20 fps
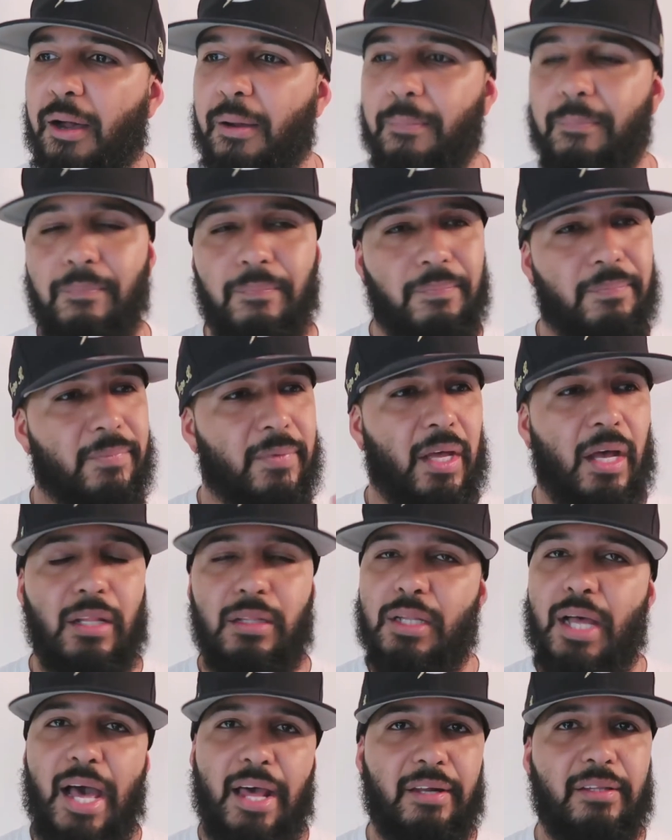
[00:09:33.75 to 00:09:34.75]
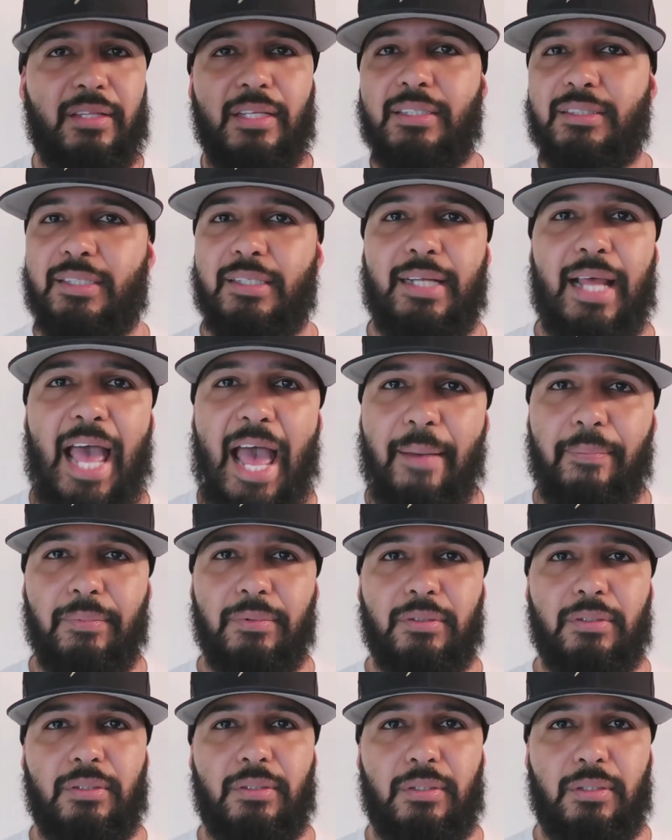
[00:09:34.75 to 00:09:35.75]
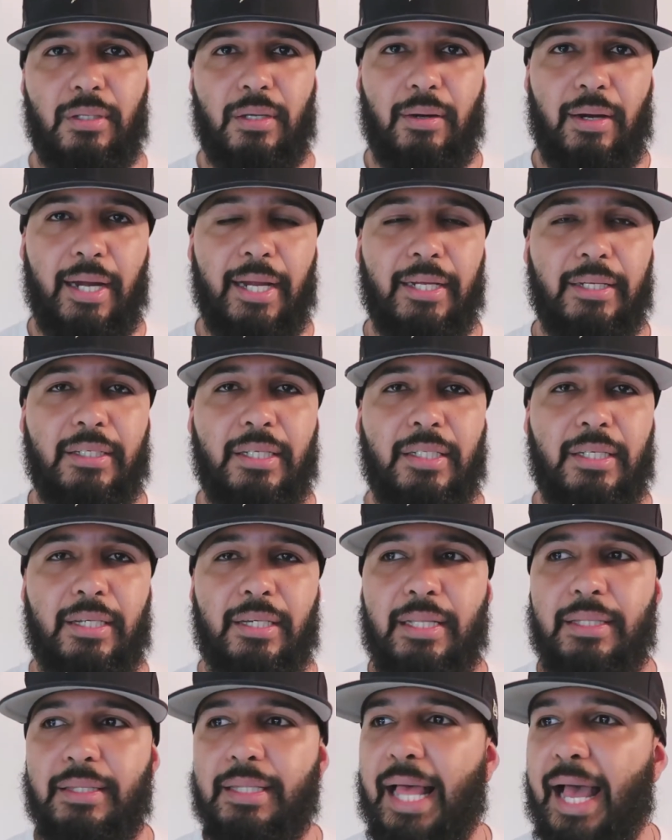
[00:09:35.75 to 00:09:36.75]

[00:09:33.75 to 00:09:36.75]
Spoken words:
a lot of things can happen, all right?